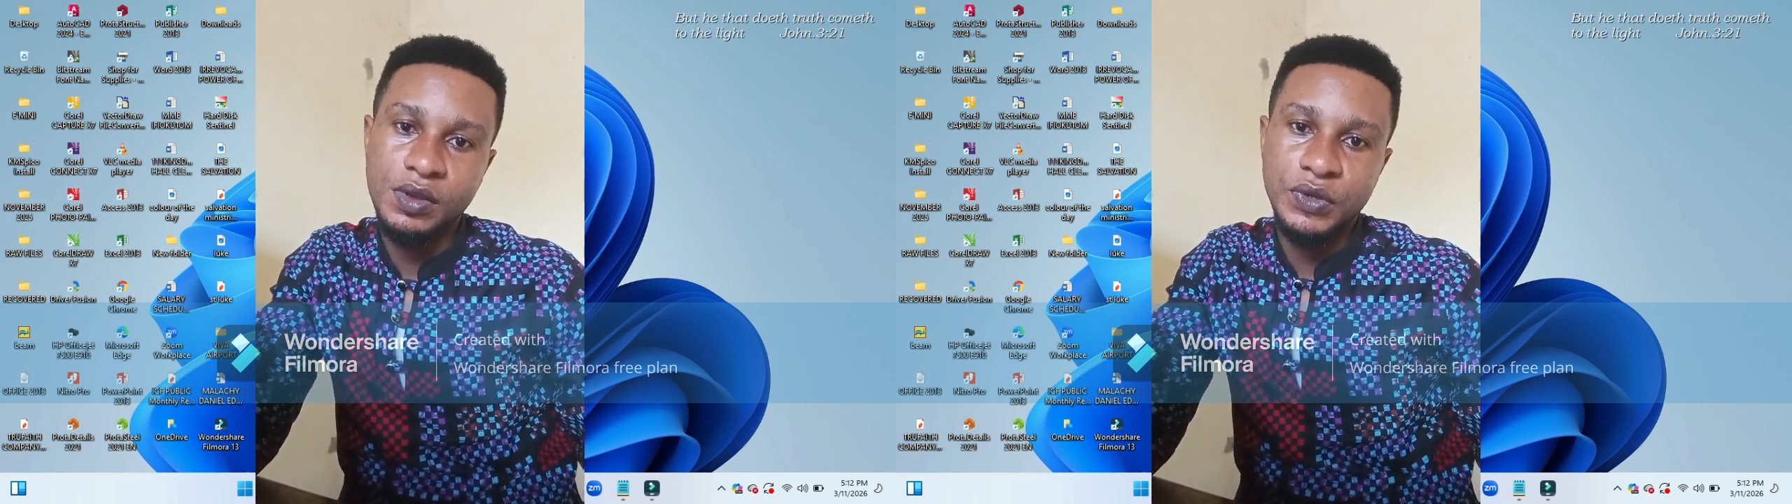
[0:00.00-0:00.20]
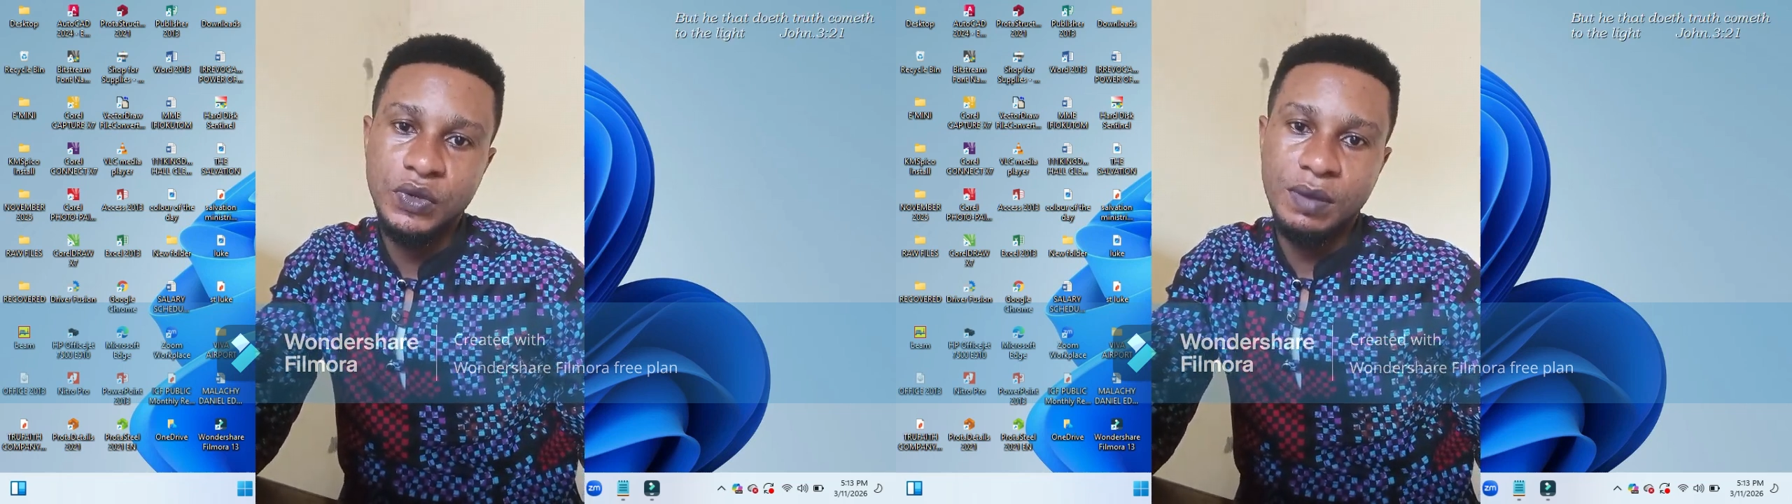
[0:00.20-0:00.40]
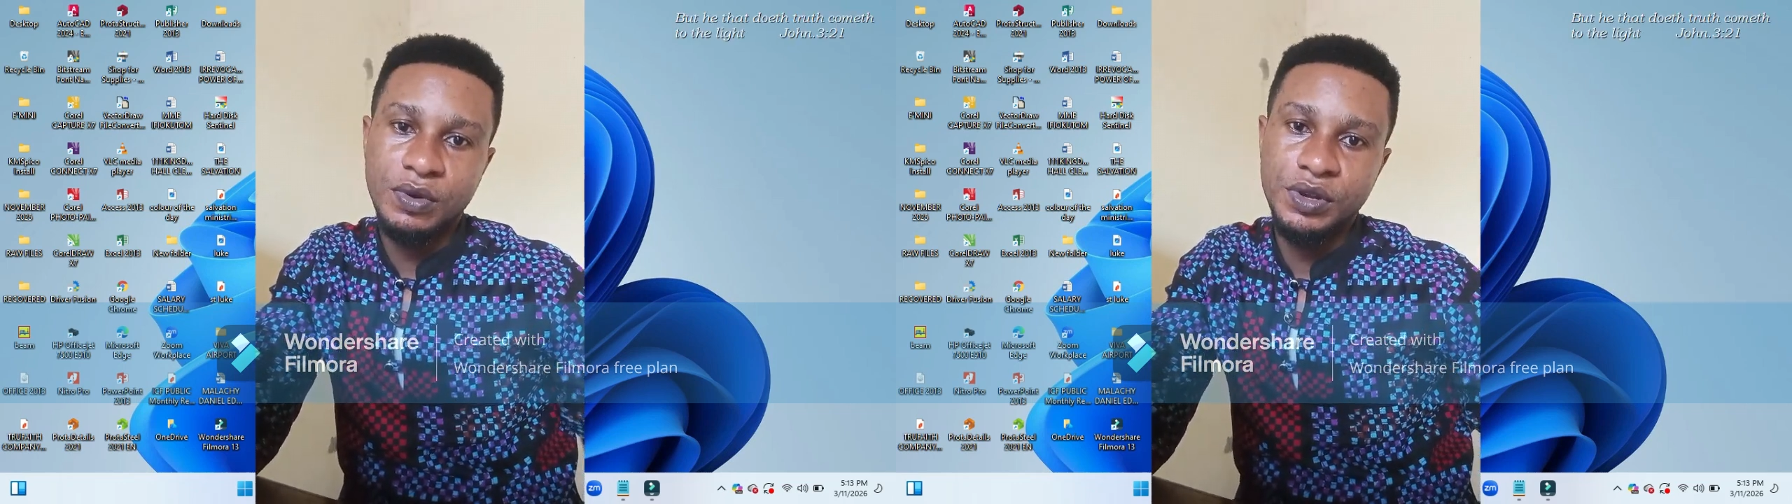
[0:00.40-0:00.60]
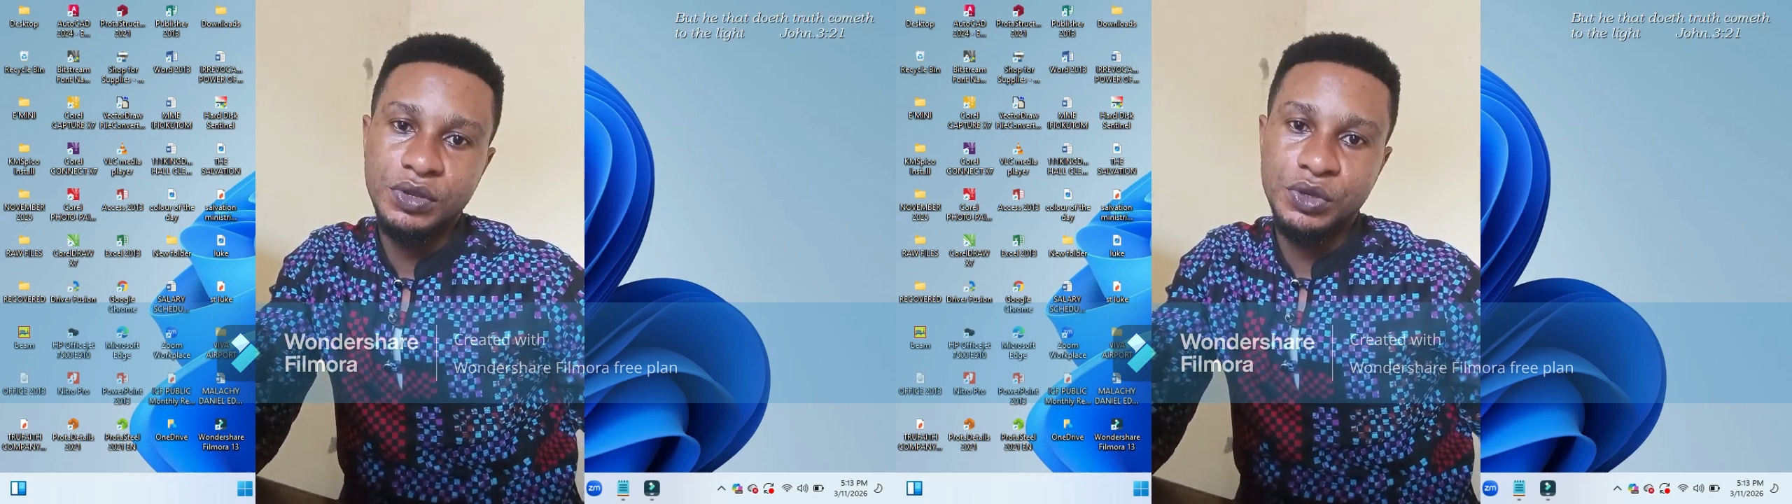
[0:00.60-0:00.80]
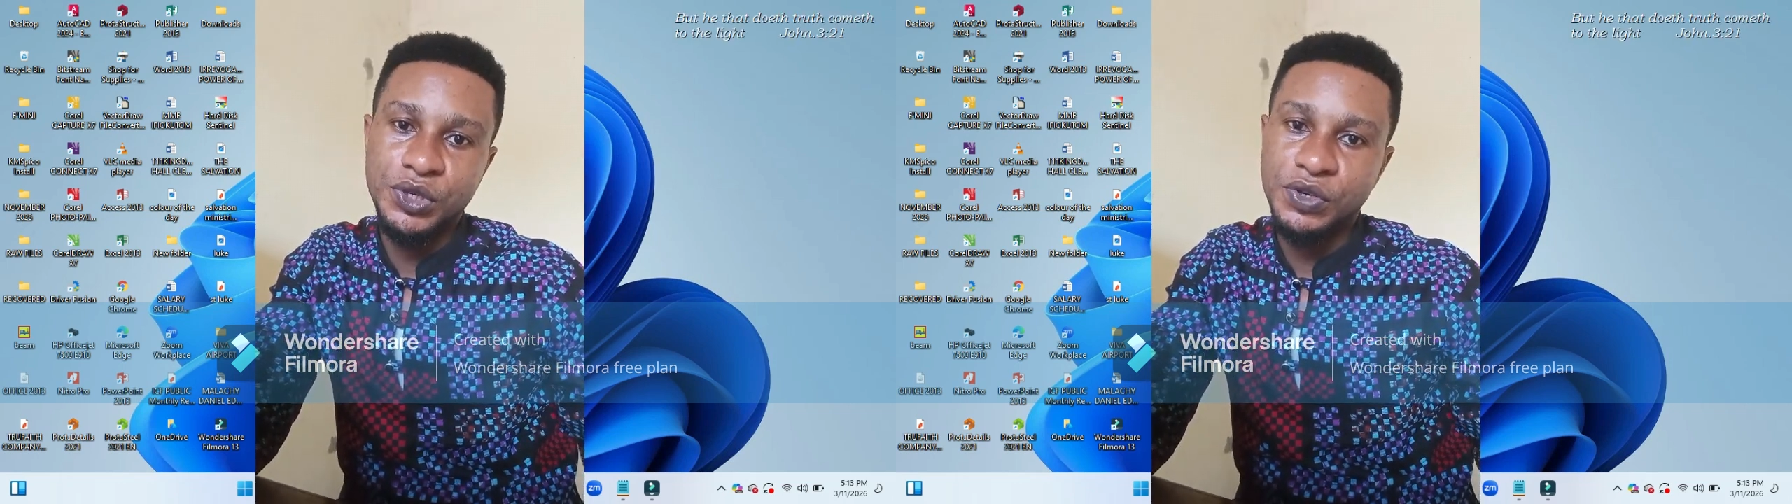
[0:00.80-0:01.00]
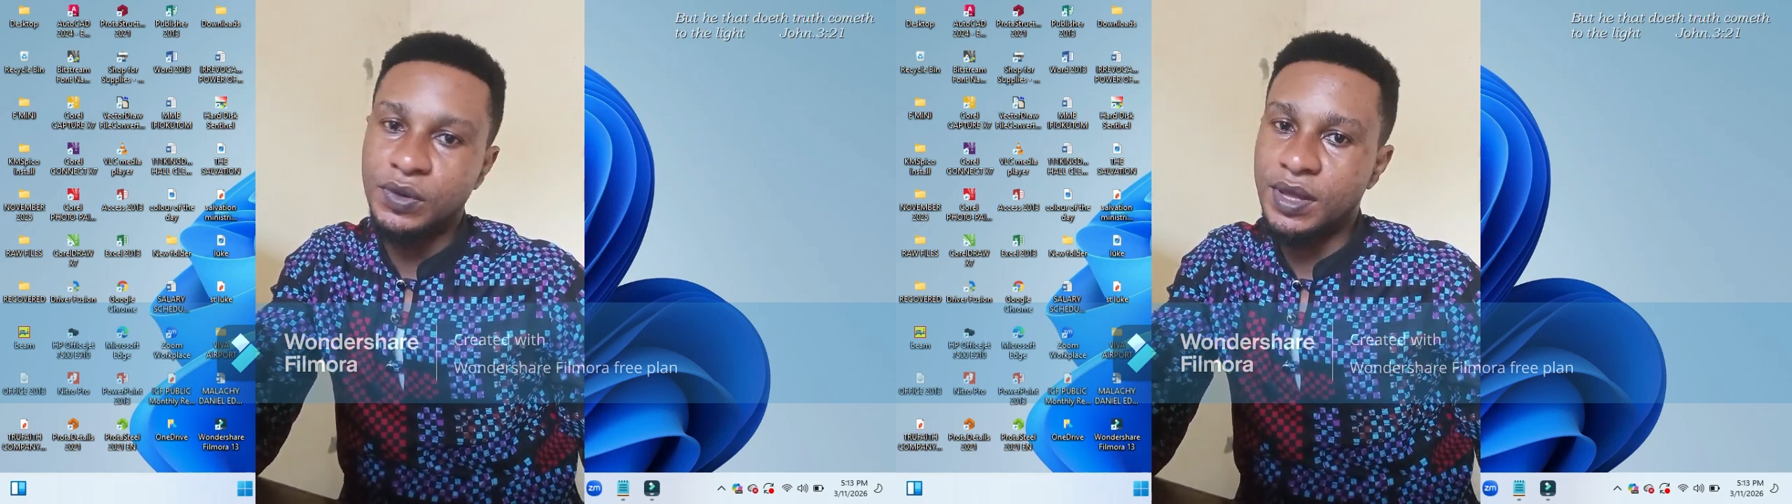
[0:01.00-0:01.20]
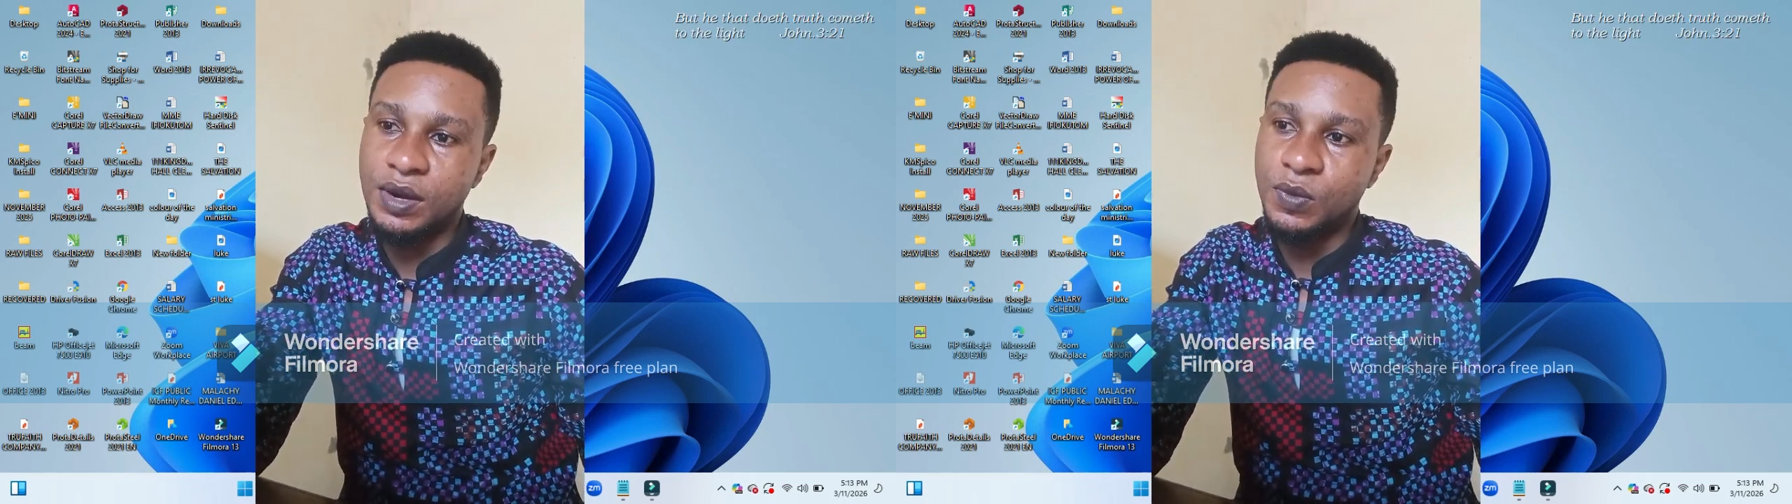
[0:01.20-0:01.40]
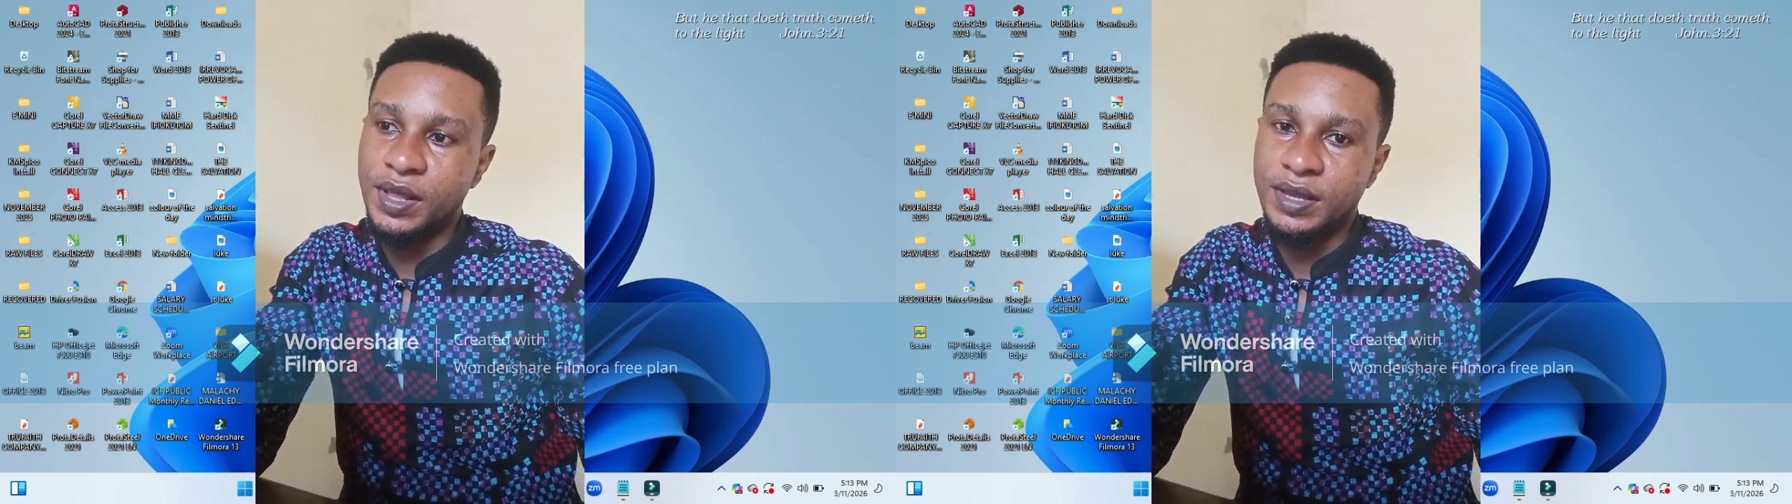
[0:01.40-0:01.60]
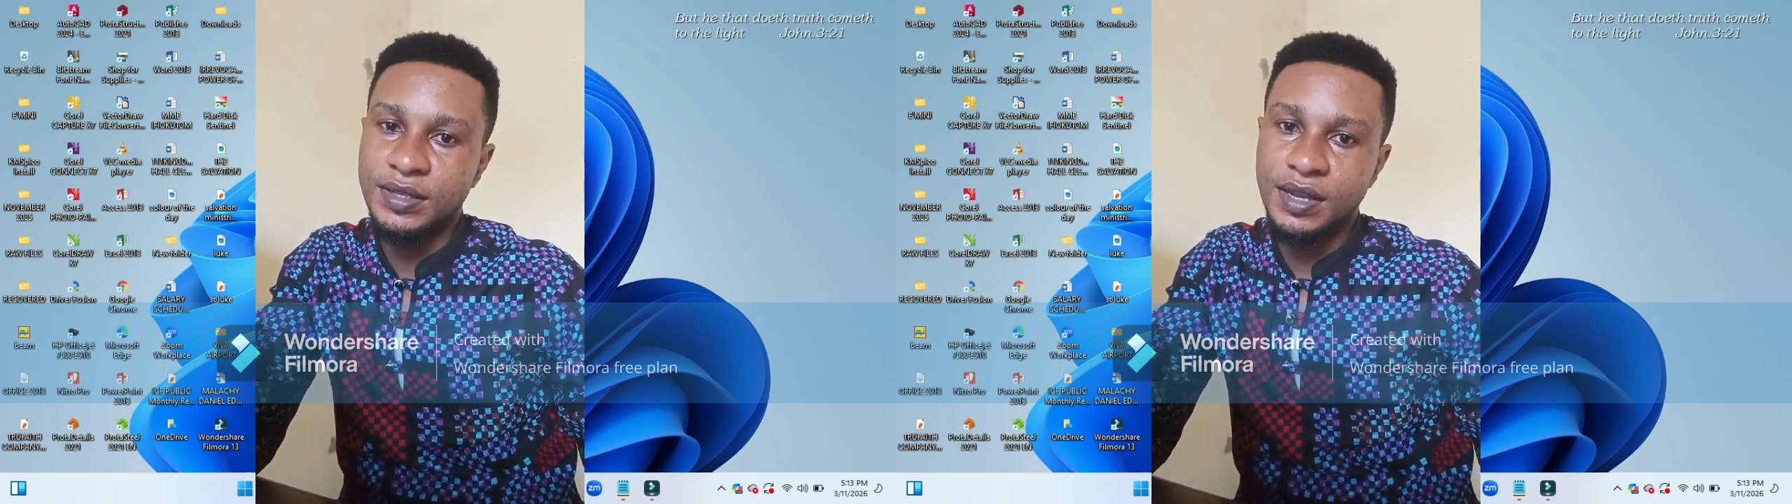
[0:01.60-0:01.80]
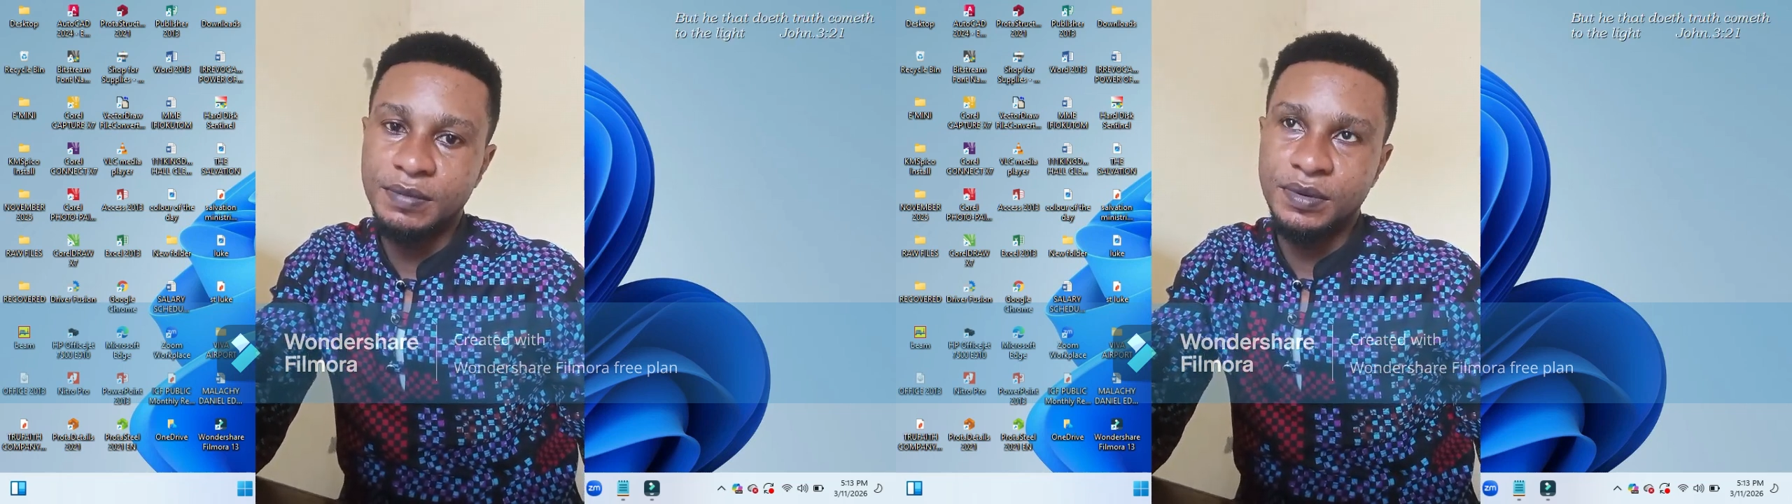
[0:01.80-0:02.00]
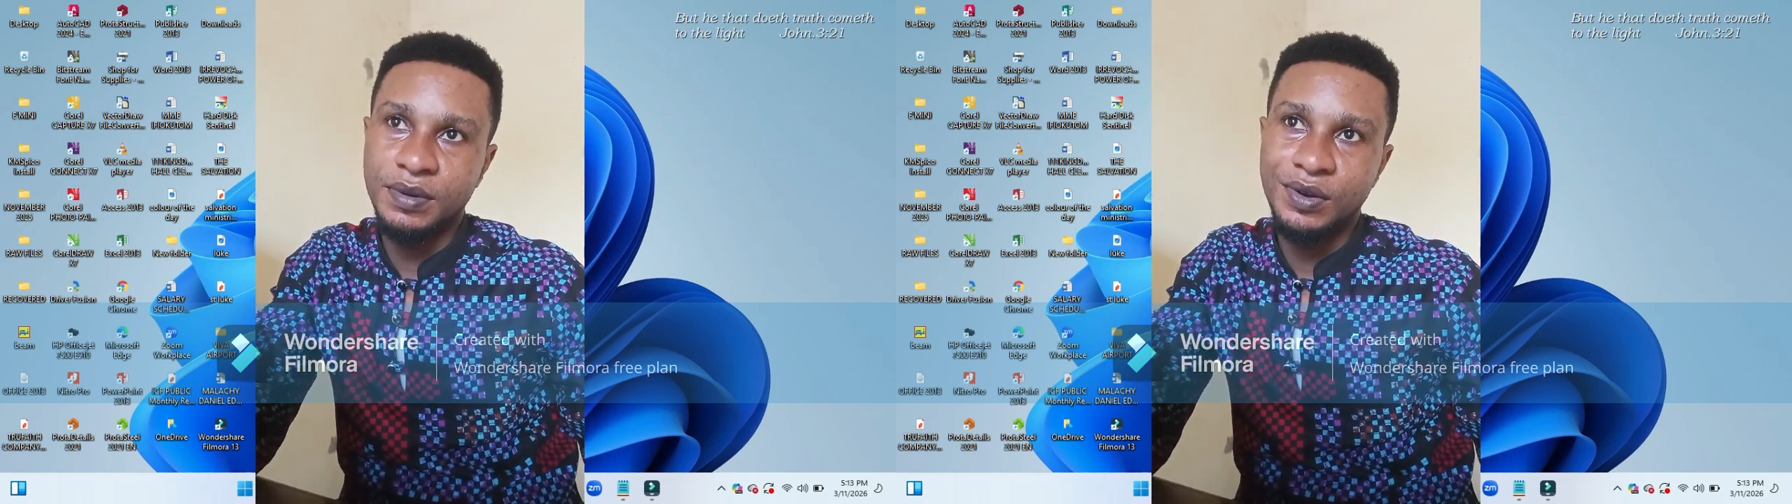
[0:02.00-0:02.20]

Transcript: So I'm going to show that with example.